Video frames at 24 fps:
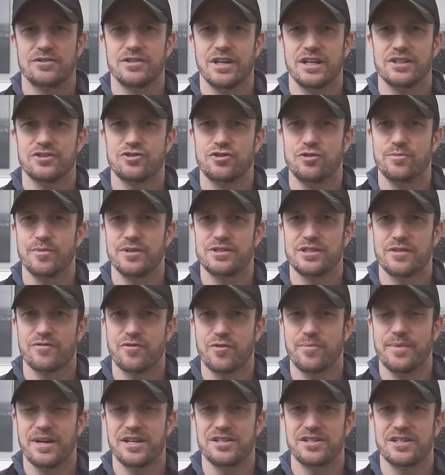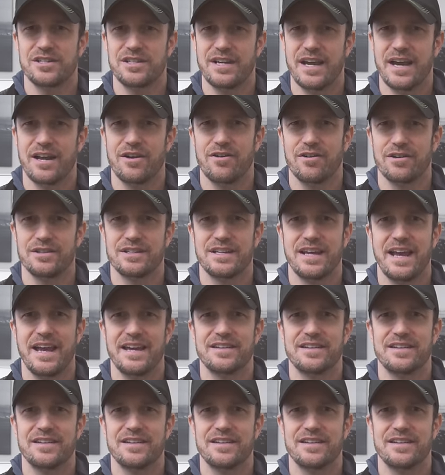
not too much information yet on the